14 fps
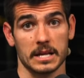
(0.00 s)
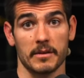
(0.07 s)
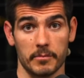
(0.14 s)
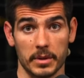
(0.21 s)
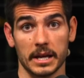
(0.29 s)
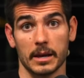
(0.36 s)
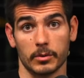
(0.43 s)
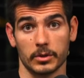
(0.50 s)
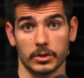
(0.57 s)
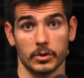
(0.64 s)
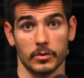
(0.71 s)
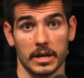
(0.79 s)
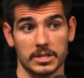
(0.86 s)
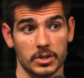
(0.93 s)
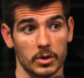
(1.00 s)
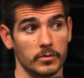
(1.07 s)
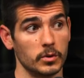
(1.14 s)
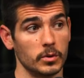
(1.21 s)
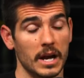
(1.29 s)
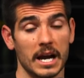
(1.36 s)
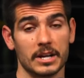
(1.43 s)
I've been able to do that. So if
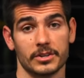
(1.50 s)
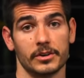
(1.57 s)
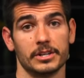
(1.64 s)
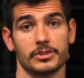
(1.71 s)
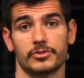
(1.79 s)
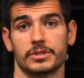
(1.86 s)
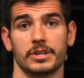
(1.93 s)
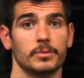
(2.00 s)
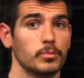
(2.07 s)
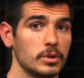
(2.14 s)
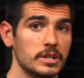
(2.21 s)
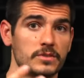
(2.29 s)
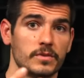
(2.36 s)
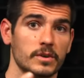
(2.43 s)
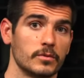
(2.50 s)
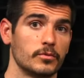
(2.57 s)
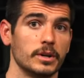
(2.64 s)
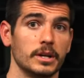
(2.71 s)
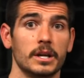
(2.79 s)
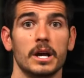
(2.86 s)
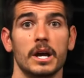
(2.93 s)
you guys are interested, please feel
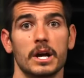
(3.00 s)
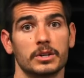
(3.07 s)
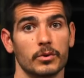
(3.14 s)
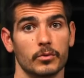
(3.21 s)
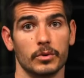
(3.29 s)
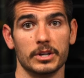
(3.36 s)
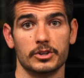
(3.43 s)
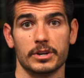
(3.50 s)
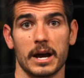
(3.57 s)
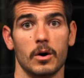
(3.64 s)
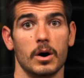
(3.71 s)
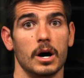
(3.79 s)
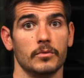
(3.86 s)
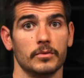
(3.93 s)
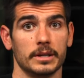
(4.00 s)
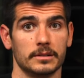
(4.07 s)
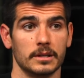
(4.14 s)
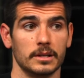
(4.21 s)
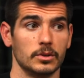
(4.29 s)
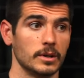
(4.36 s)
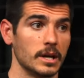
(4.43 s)
free to reach out on LinkedIn.